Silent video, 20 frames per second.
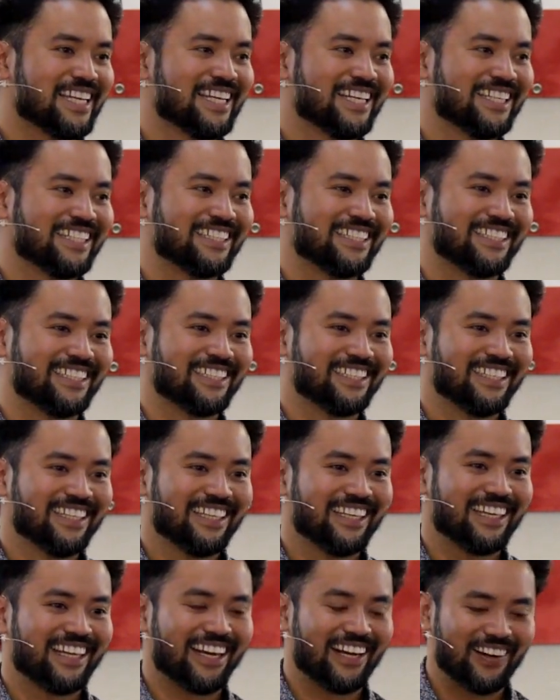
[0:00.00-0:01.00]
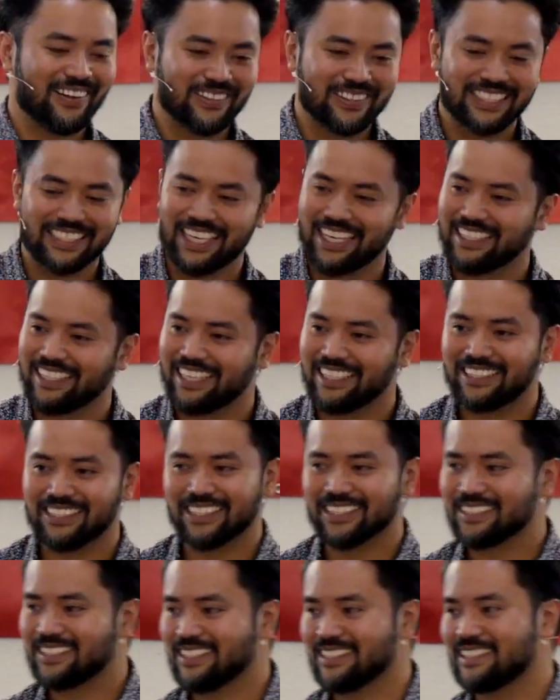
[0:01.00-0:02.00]
and I don't say that
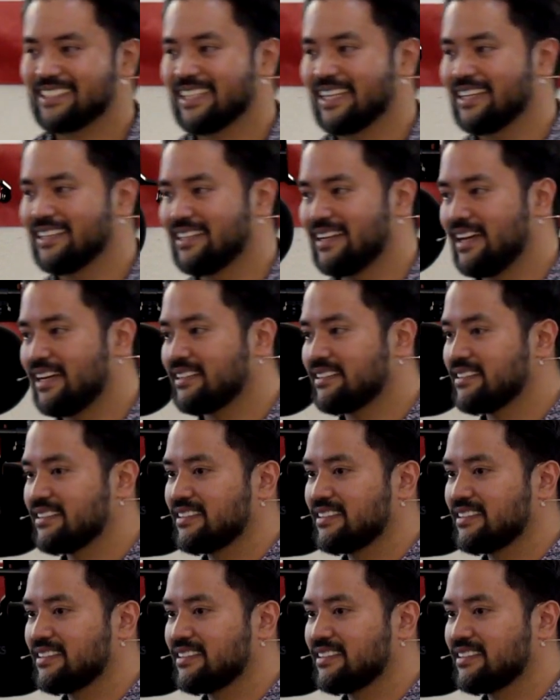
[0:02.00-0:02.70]
just to say that.